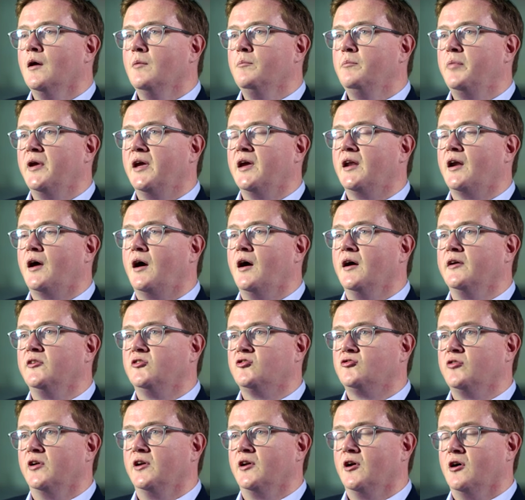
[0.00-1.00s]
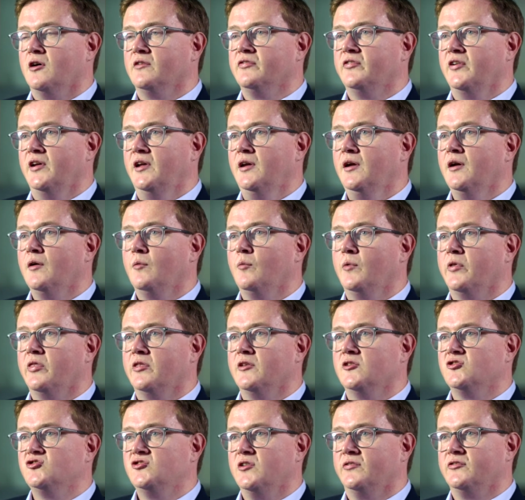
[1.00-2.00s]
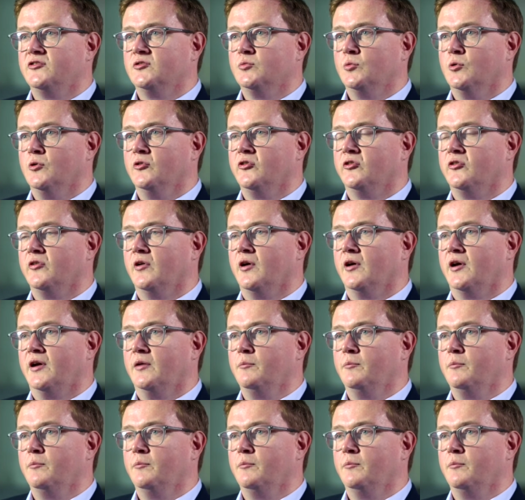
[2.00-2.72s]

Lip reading: Be it high street coffee, with the shift towards